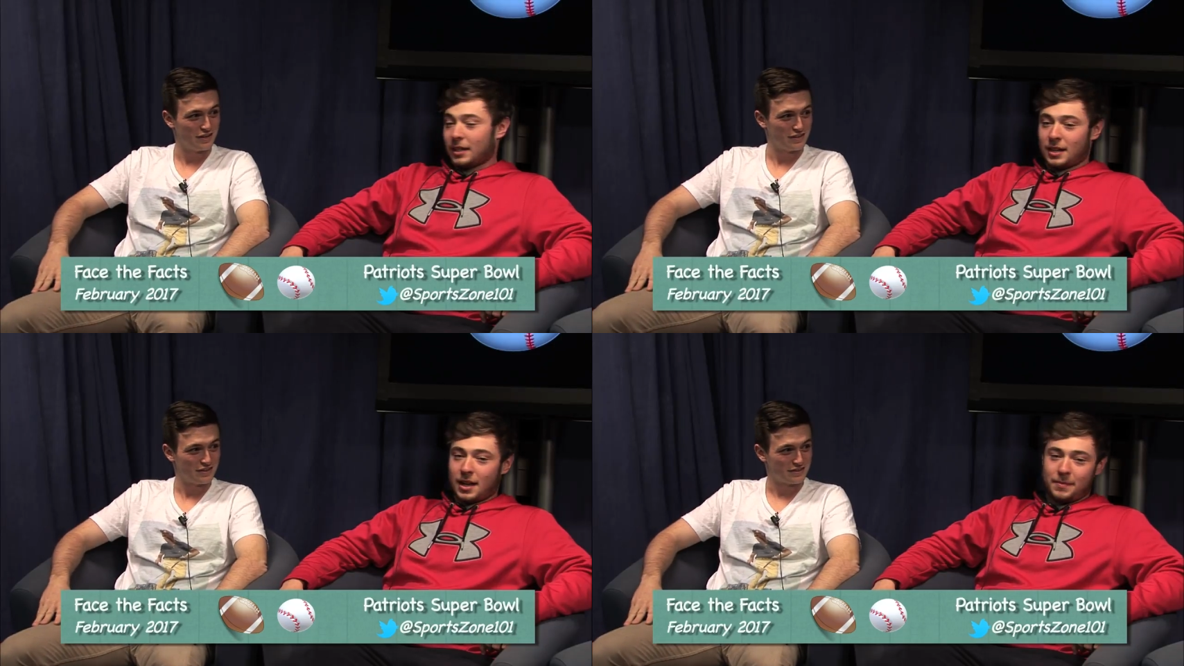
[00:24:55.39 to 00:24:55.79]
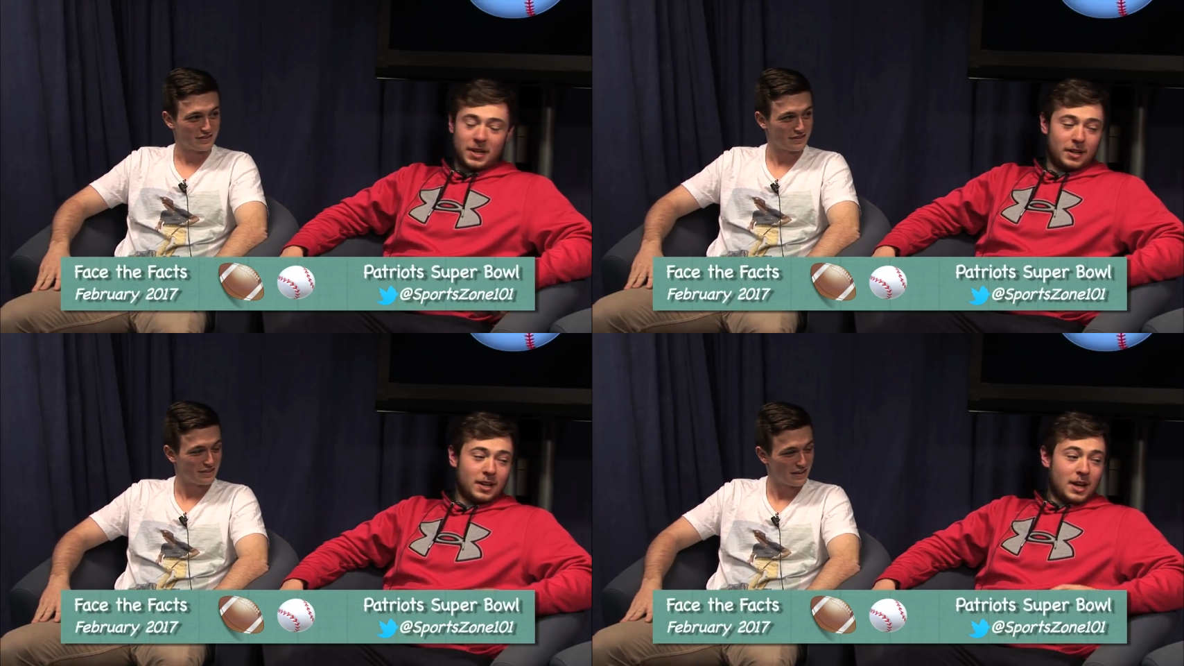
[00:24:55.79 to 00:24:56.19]
Speaker 1: I mean...
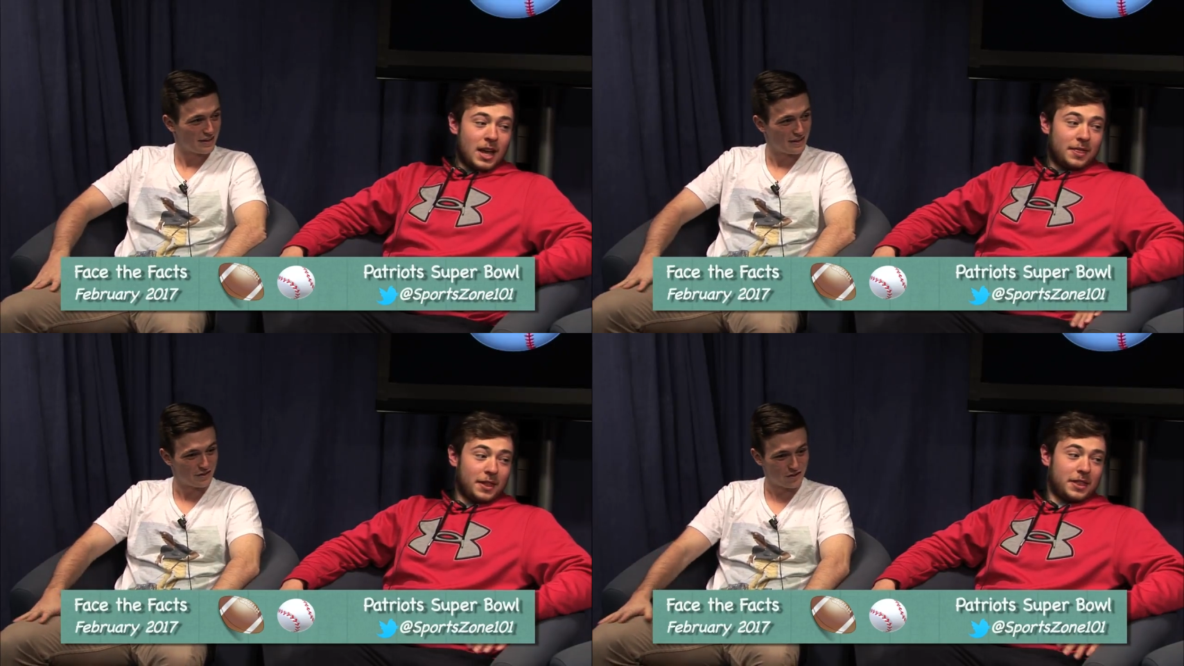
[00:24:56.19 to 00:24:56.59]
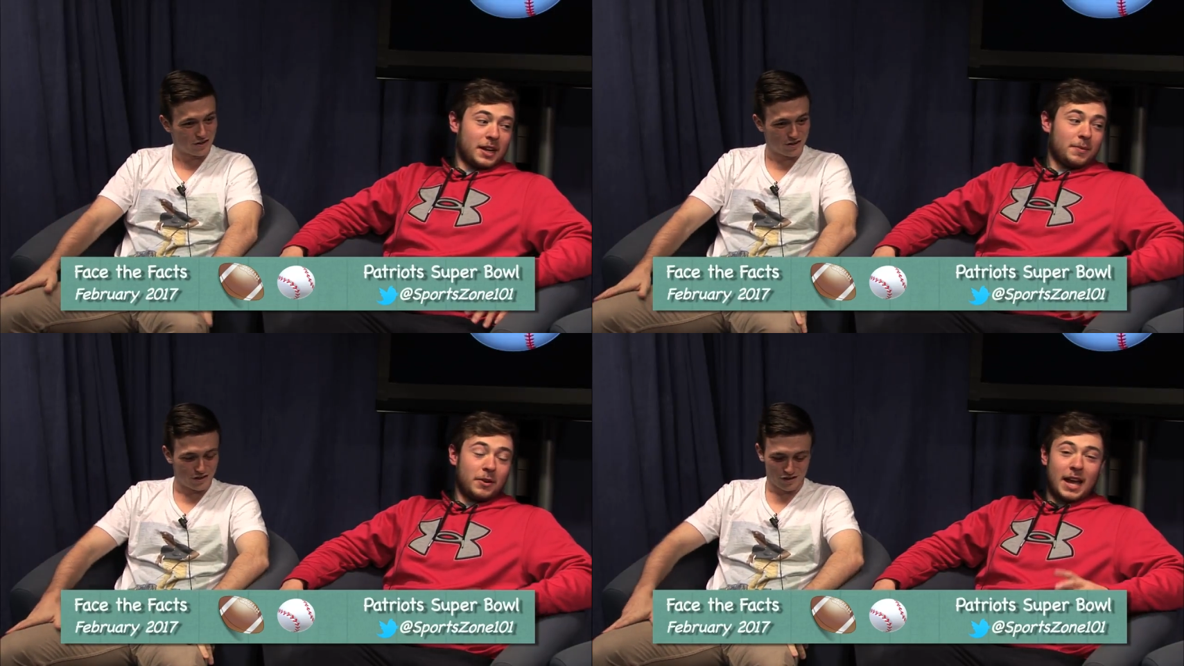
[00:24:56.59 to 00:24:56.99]
The thing
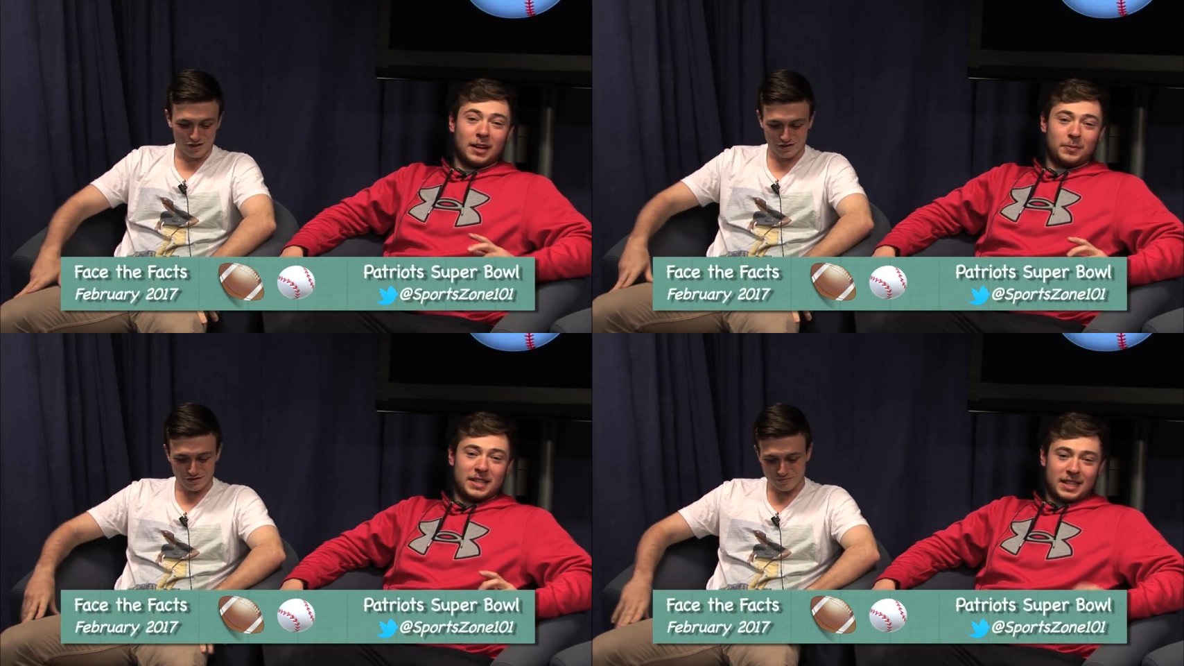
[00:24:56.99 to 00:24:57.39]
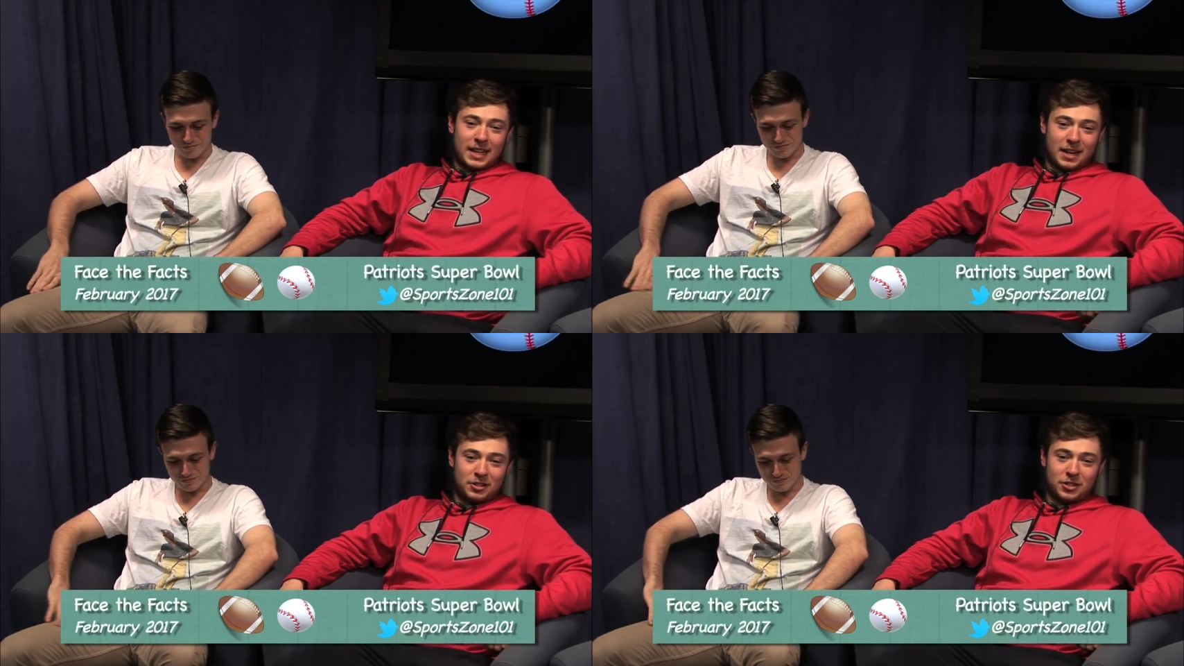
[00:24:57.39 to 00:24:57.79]
about Edelman's
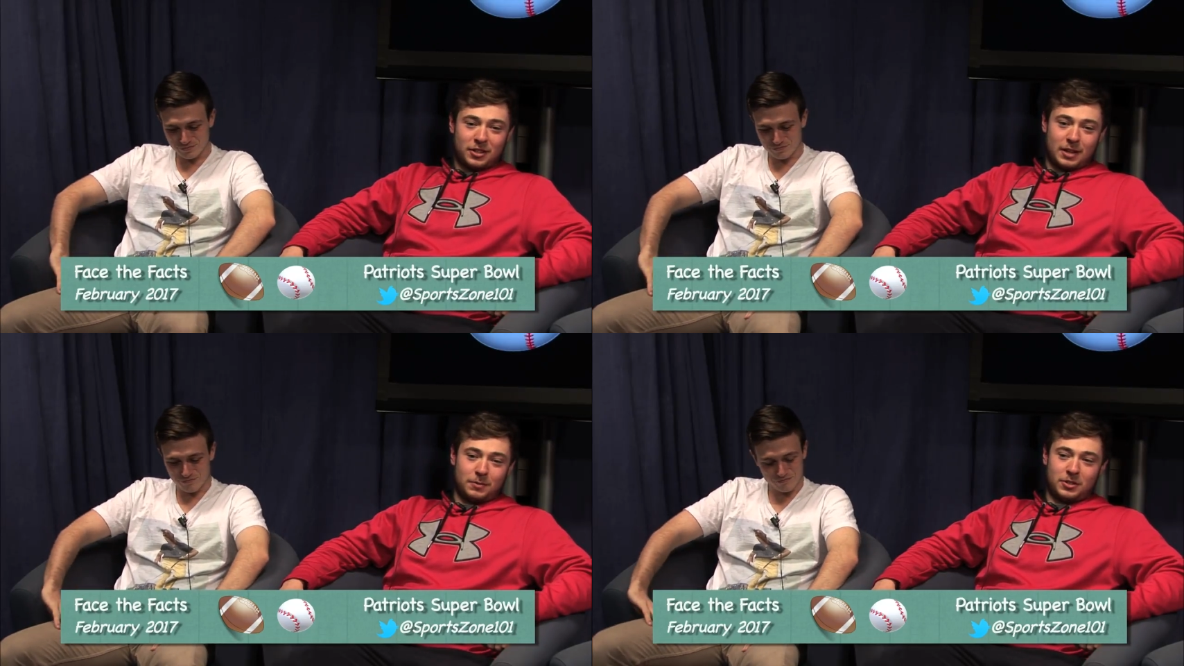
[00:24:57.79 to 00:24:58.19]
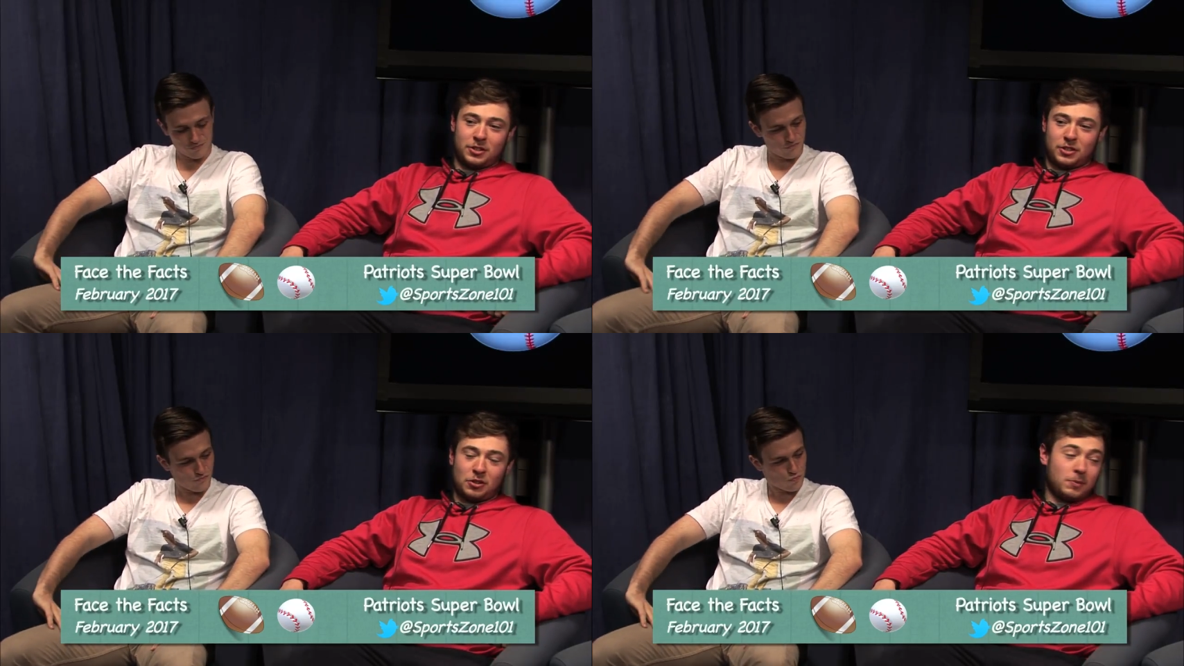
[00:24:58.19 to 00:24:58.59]
catch that was just
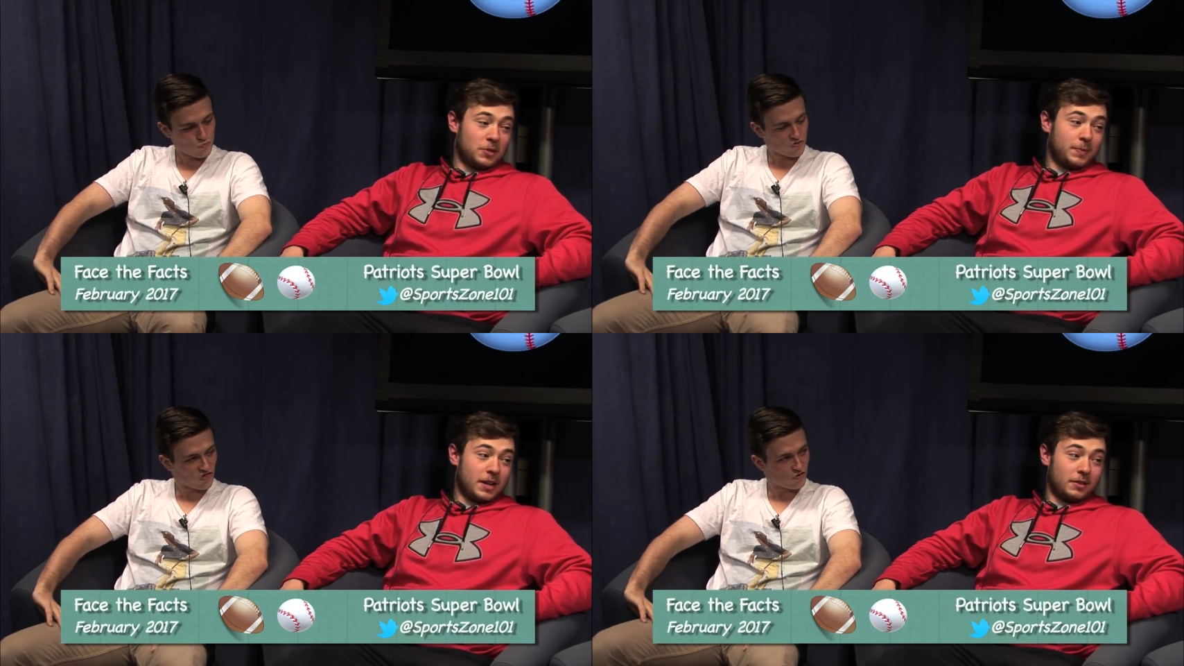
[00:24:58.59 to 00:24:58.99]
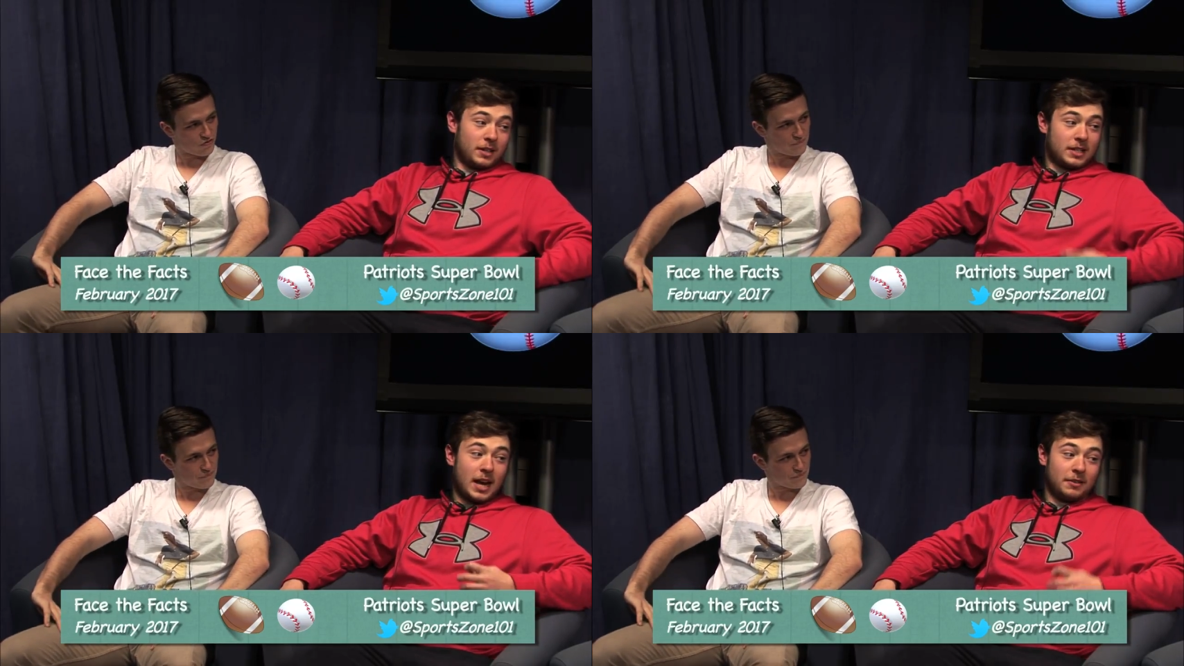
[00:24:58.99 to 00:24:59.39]
so much better than
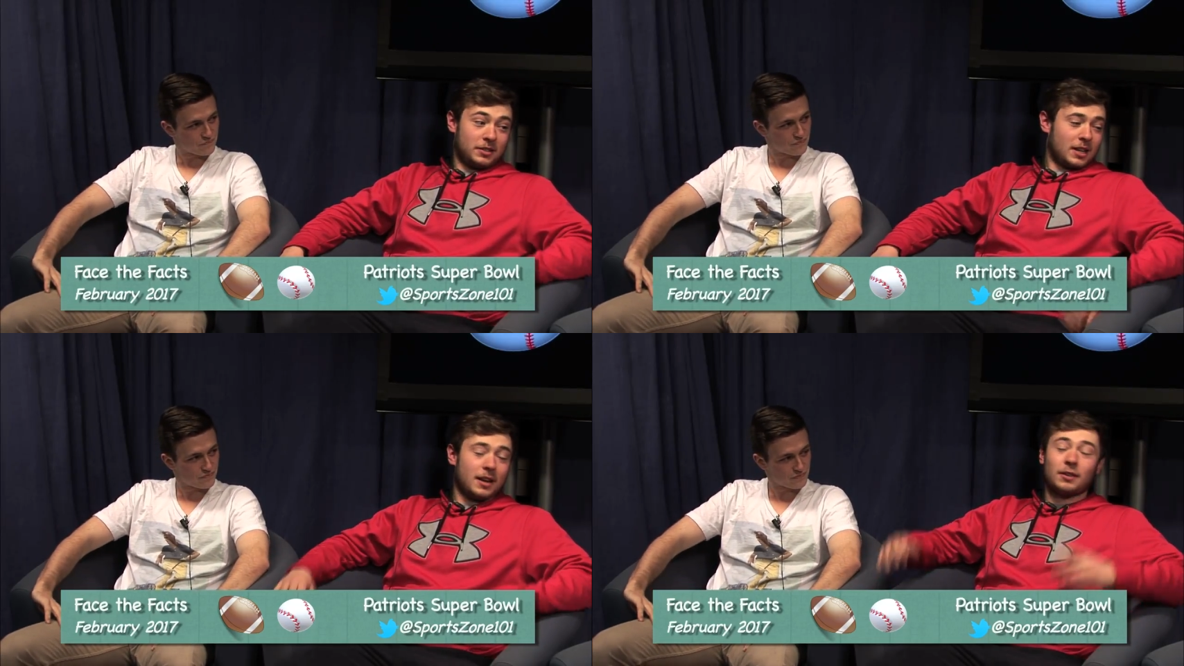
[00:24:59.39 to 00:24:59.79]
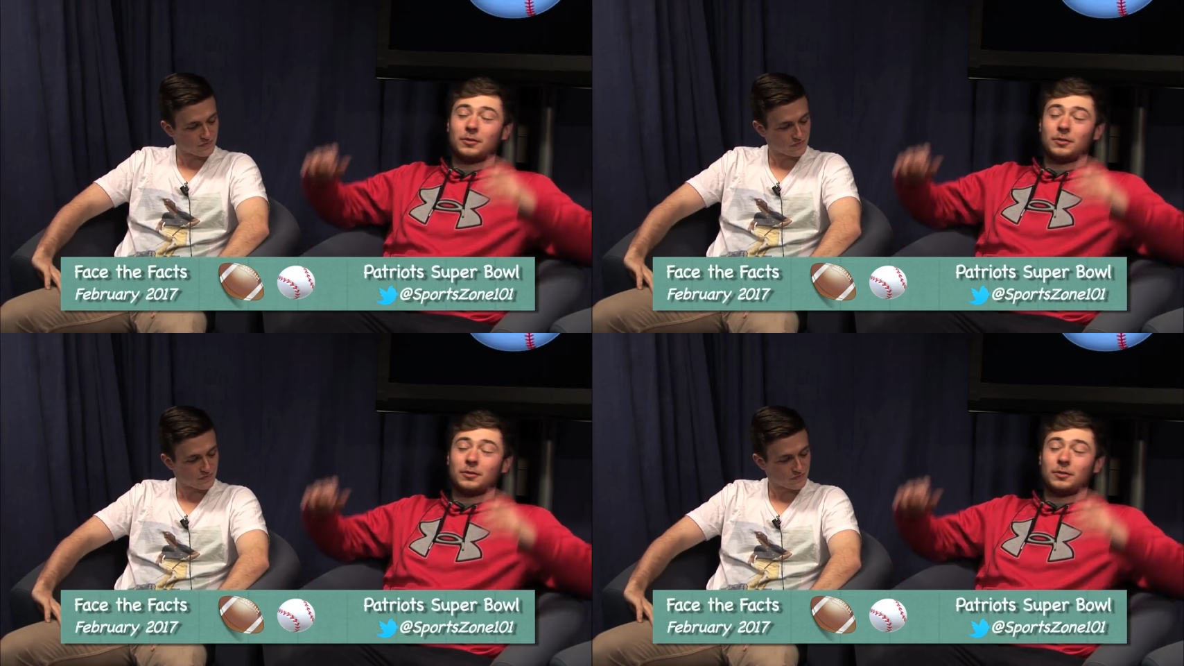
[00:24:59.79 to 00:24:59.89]
Tyree's, I know